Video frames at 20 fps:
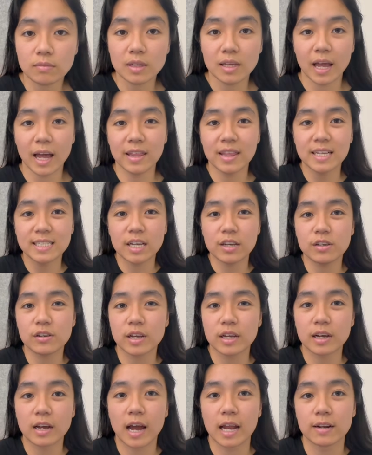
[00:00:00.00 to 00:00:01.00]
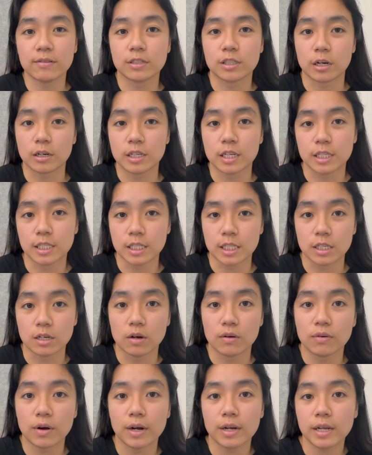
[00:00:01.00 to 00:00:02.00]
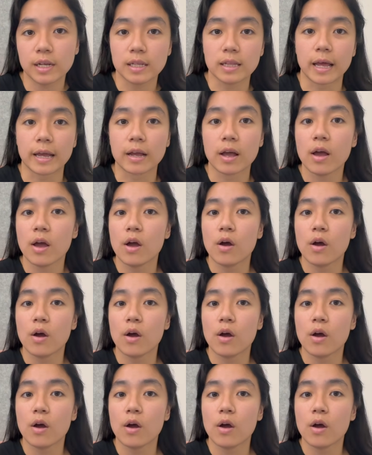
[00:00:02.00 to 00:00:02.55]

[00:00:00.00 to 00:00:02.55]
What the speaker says: And that's how you can kind of start to see already like